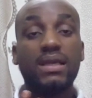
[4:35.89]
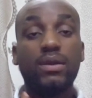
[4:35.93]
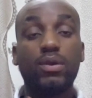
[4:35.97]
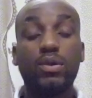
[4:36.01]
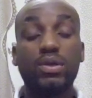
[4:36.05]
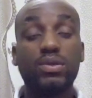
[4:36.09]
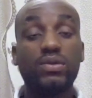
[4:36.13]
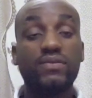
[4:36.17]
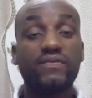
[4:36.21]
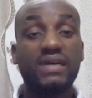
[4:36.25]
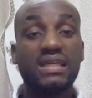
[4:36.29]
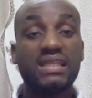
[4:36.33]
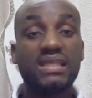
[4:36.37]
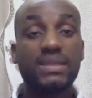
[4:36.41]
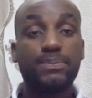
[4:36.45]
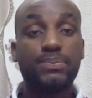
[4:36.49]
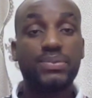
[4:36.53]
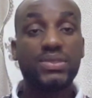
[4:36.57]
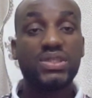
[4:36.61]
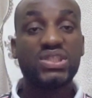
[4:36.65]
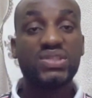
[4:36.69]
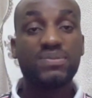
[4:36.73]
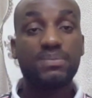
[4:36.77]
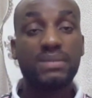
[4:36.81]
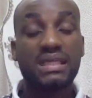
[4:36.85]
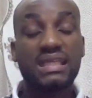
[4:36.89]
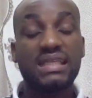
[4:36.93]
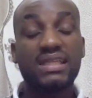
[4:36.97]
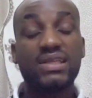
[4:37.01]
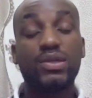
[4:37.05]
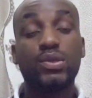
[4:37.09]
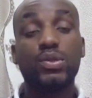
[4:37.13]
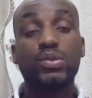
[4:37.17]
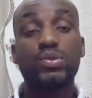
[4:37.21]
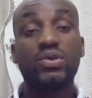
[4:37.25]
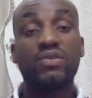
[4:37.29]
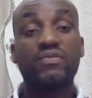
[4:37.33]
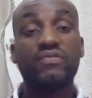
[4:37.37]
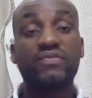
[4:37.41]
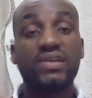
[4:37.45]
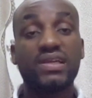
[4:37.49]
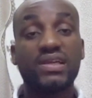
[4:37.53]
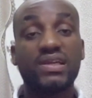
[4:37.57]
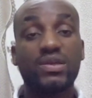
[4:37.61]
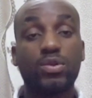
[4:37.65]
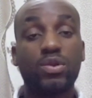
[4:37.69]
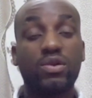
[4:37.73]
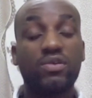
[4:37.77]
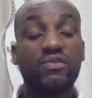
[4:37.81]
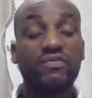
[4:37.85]
all over the pitch, making a lot of
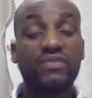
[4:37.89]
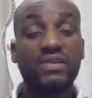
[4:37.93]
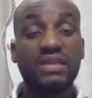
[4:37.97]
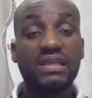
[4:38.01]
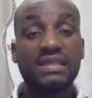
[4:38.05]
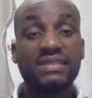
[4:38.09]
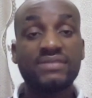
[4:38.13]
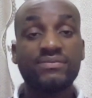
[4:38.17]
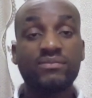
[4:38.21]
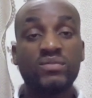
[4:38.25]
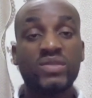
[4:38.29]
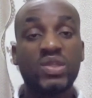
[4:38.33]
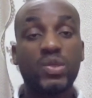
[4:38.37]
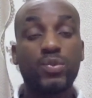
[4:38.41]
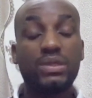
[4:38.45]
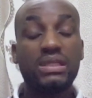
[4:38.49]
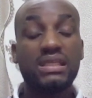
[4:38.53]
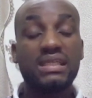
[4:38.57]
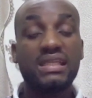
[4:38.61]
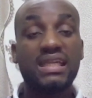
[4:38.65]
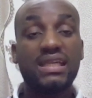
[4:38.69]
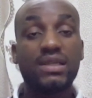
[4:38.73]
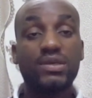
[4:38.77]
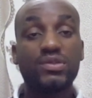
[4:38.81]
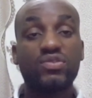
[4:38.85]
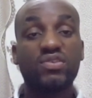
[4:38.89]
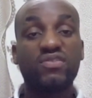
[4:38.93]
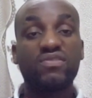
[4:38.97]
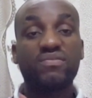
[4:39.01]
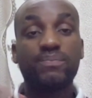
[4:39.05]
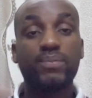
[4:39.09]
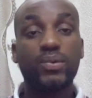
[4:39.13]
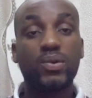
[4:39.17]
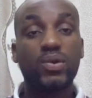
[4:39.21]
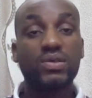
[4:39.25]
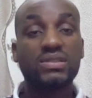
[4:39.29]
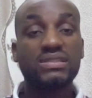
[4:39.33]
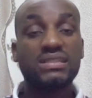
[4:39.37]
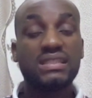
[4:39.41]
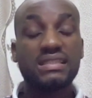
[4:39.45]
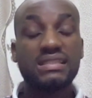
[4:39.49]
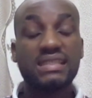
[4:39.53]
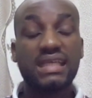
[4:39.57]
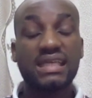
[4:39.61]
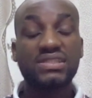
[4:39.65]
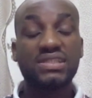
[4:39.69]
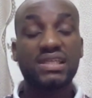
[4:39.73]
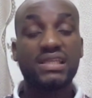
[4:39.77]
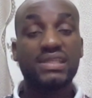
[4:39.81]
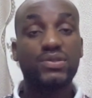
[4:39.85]
recovery, holding a lot of balls. He's
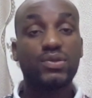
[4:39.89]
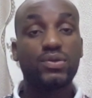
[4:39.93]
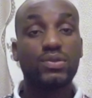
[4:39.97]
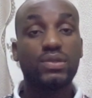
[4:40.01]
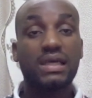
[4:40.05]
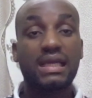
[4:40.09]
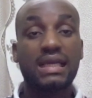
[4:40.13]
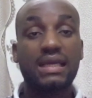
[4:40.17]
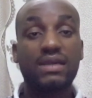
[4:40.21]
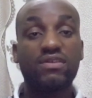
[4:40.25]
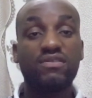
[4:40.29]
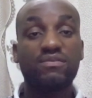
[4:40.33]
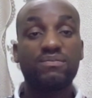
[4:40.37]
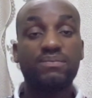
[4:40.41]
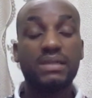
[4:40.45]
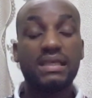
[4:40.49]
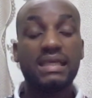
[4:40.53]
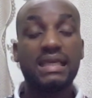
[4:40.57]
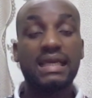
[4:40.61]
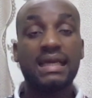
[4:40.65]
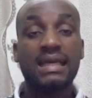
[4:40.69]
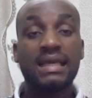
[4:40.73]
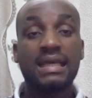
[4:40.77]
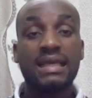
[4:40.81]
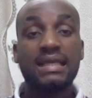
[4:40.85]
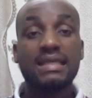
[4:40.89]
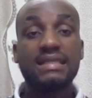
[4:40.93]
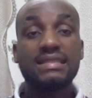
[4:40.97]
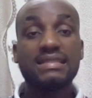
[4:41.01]
actually not that kind of player.